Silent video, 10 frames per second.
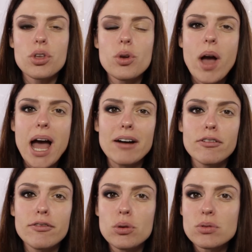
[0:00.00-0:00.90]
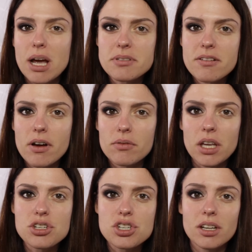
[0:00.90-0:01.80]
you have a few types of
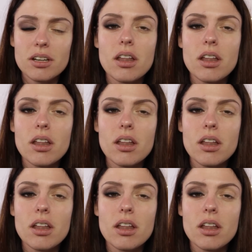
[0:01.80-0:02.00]
foundation.